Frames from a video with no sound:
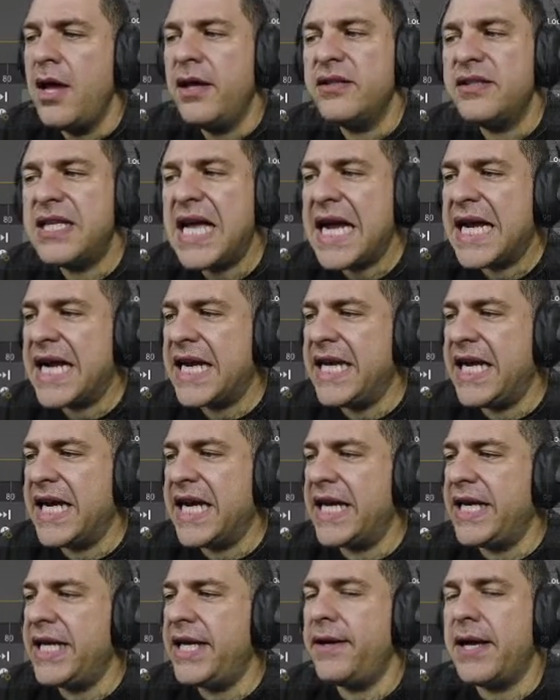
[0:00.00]

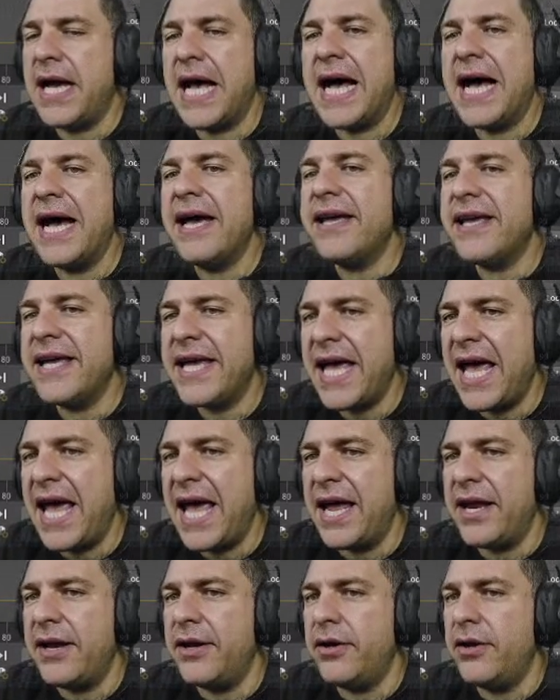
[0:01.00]
technically I
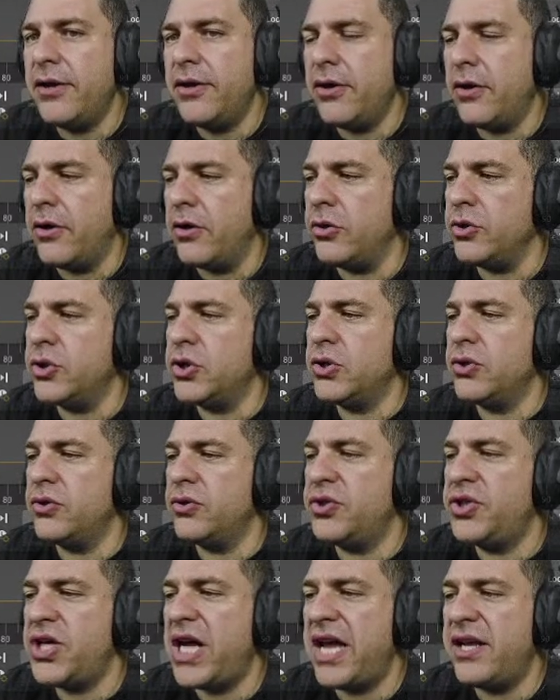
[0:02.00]
can also
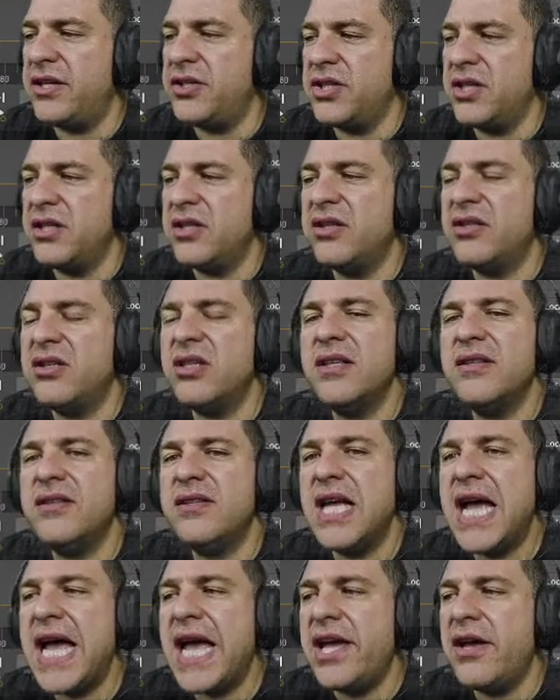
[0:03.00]
change the
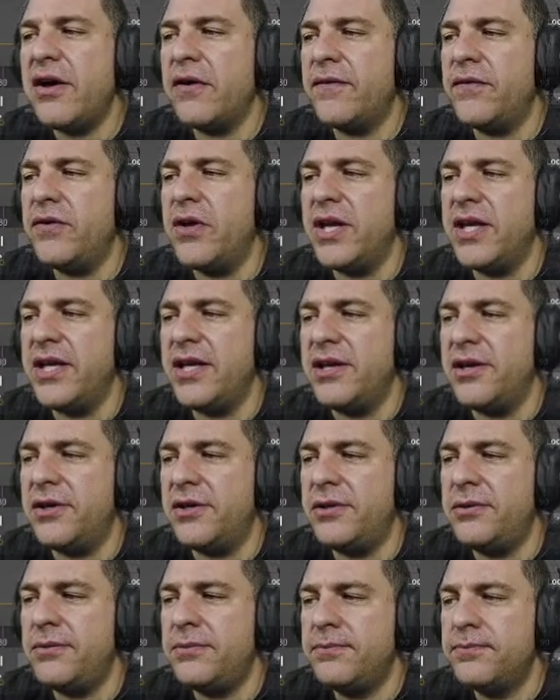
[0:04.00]
day of the
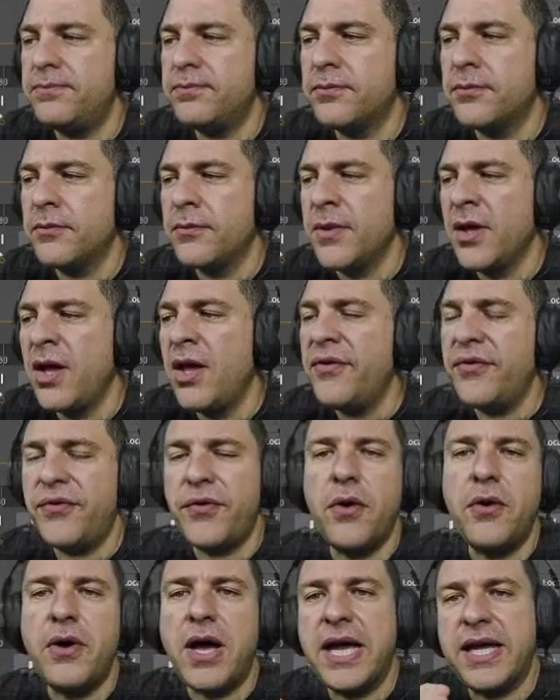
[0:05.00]
year,
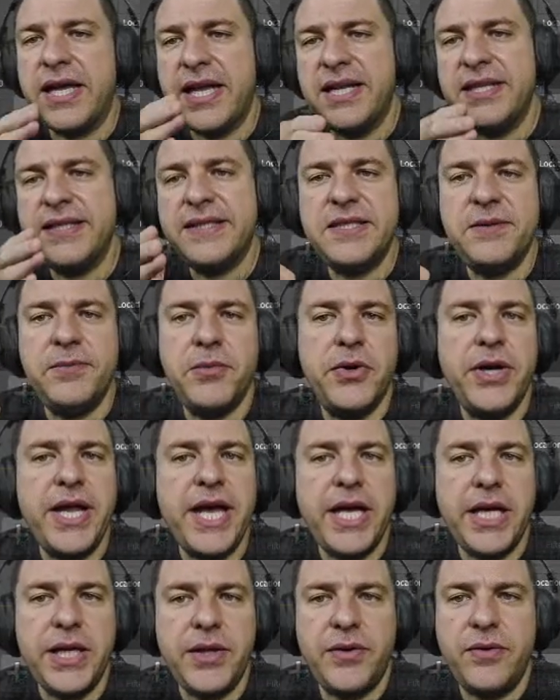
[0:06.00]
so I can
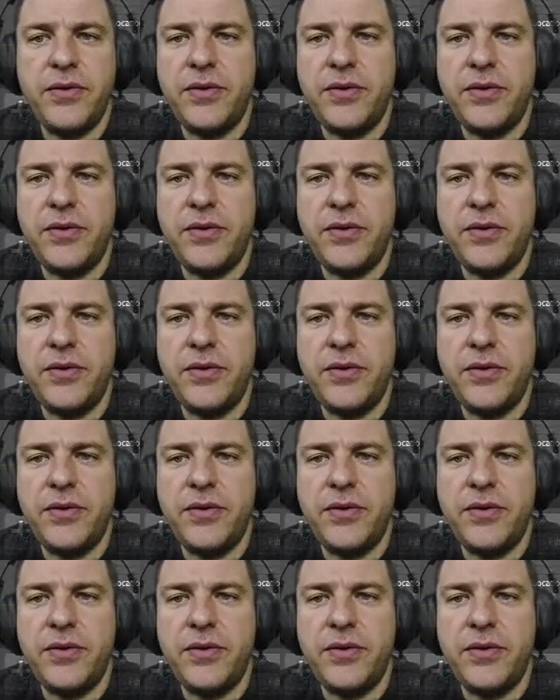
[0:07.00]
simulate